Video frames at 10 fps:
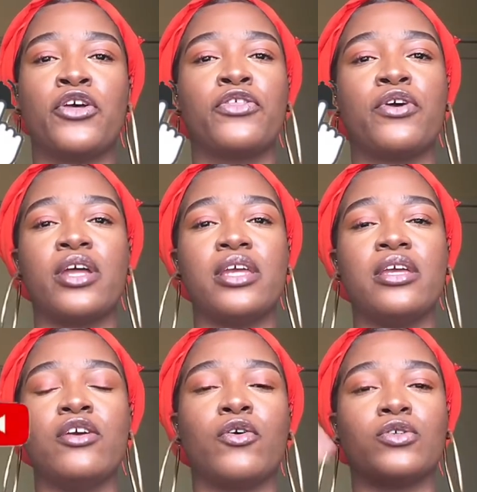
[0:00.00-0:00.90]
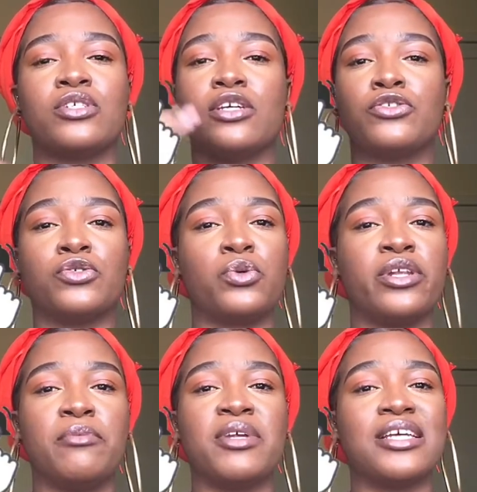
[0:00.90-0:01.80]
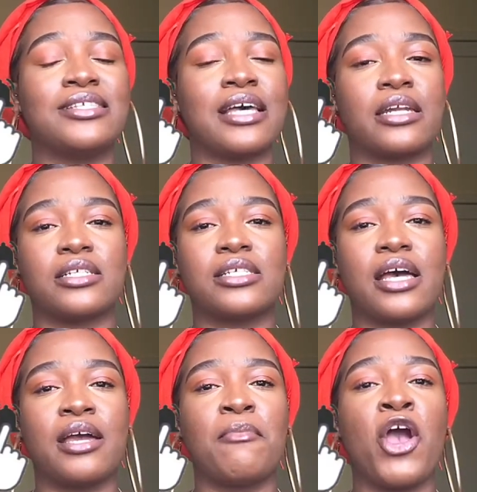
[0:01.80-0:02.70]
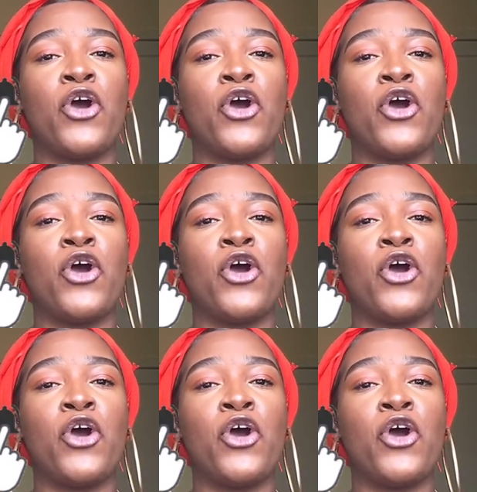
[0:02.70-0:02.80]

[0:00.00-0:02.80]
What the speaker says: 30 or 10 to 20 minutes at a time.